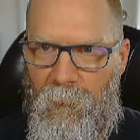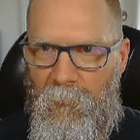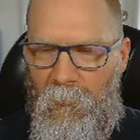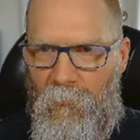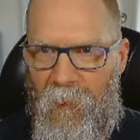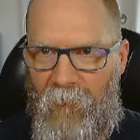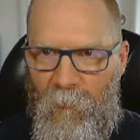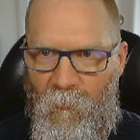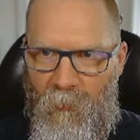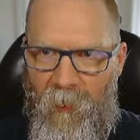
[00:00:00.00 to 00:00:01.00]
We have a
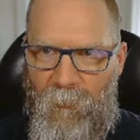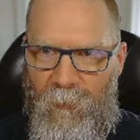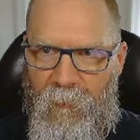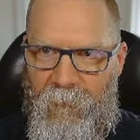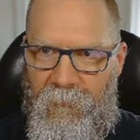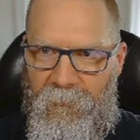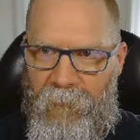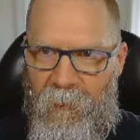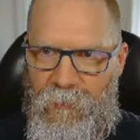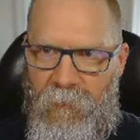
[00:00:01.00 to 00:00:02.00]
parameters
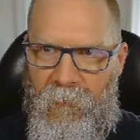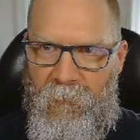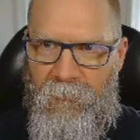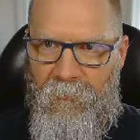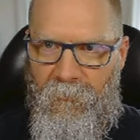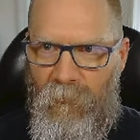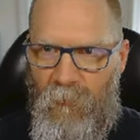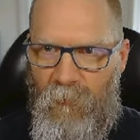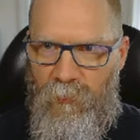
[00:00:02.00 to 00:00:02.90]
section, which